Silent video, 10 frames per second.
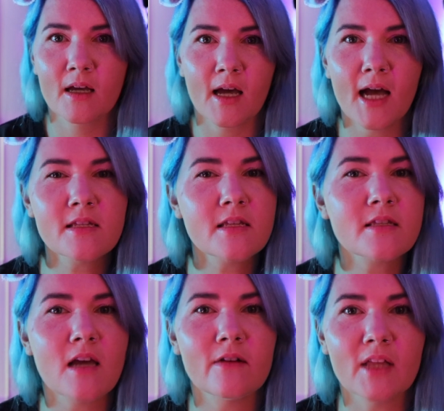As a
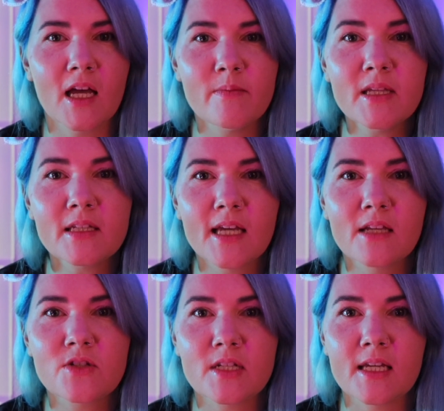site reliability
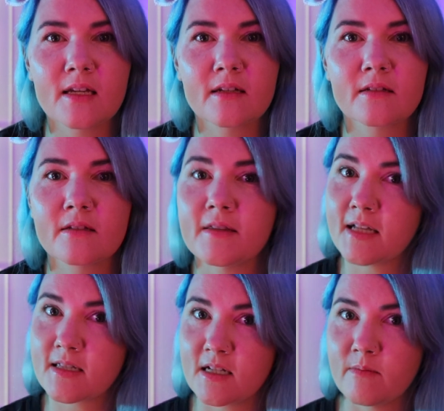engineer,
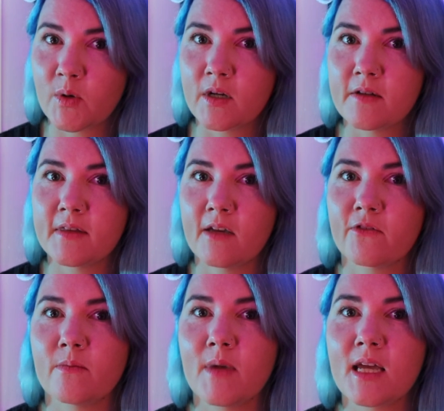that's an important thing
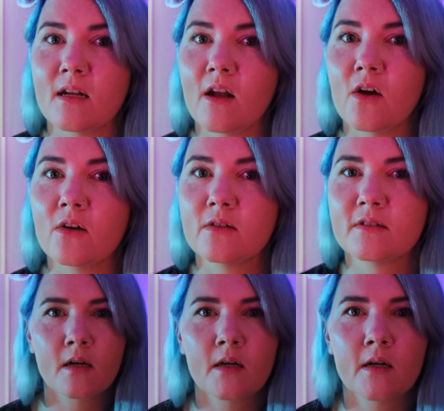for me to know.
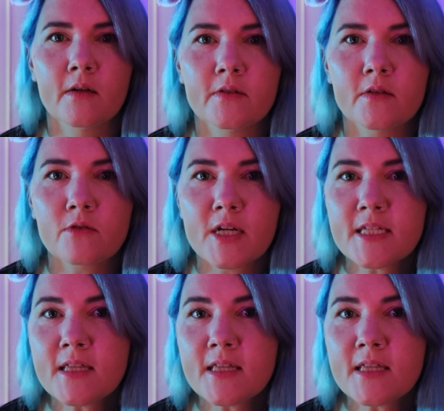The reason